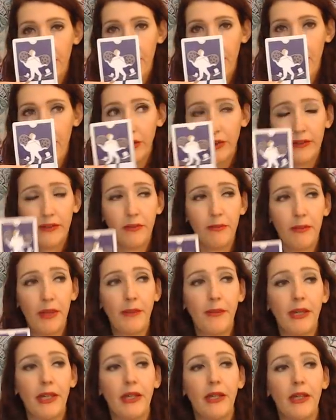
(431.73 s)
balance.
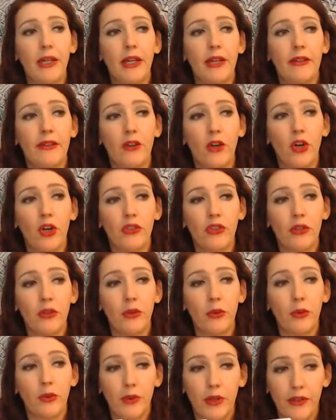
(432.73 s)
Maybe it's
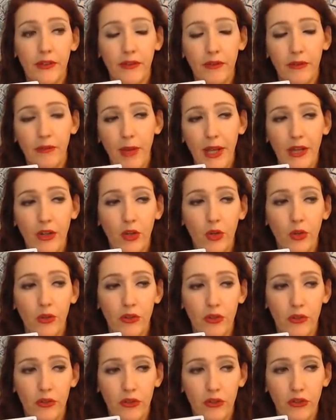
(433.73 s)
also because
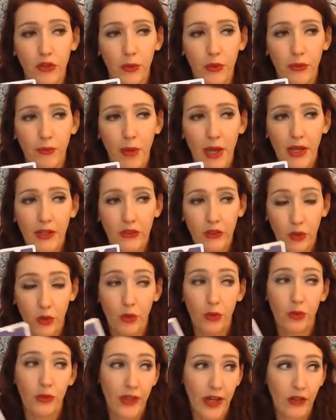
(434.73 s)
pentacles are to do with
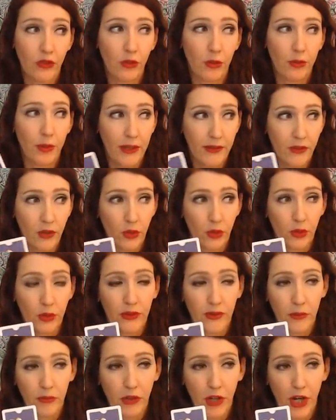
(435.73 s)
pentacles, actual
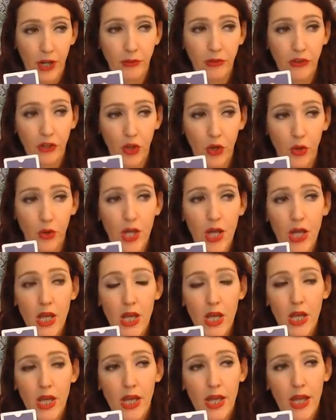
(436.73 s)
pentacles sometimes. So
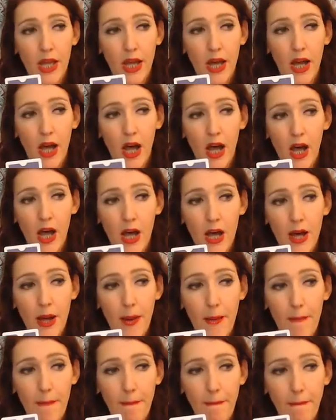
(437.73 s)

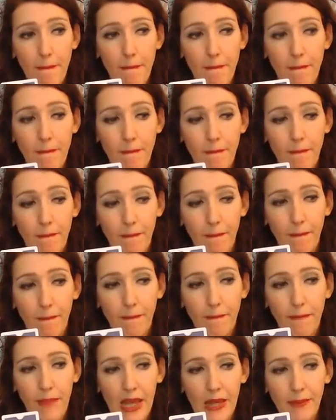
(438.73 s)
um,
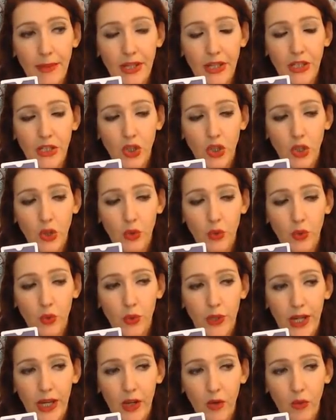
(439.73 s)
maybe
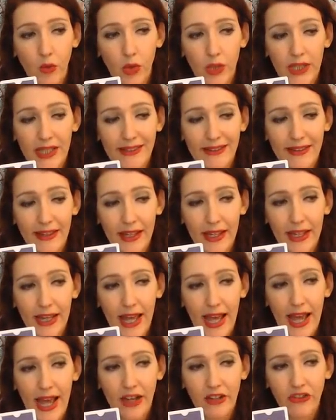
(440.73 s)
you can't really take an
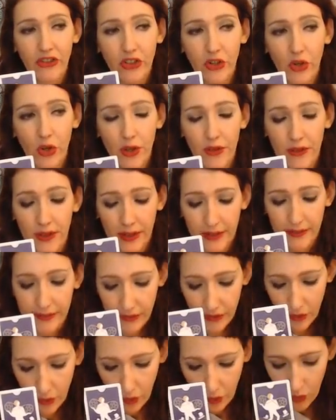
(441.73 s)
action on
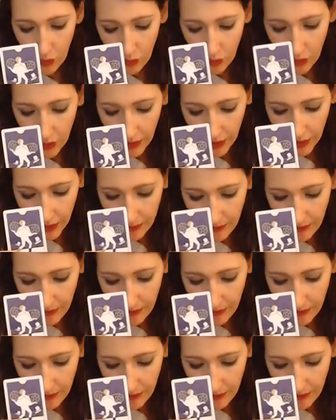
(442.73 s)
this, or